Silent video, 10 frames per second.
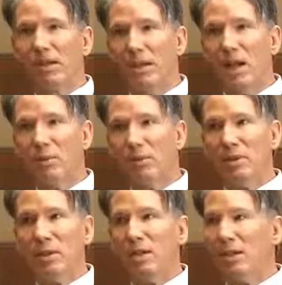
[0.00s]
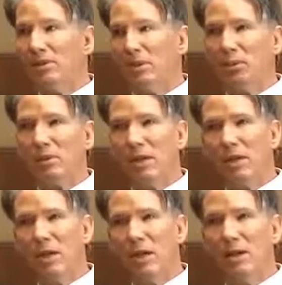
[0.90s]
the MD is
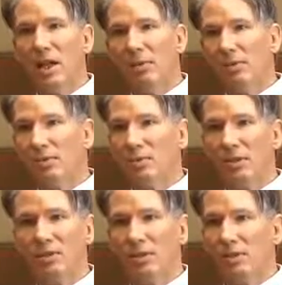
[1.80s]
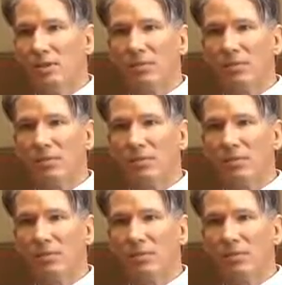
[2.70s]
completely unable to fix it.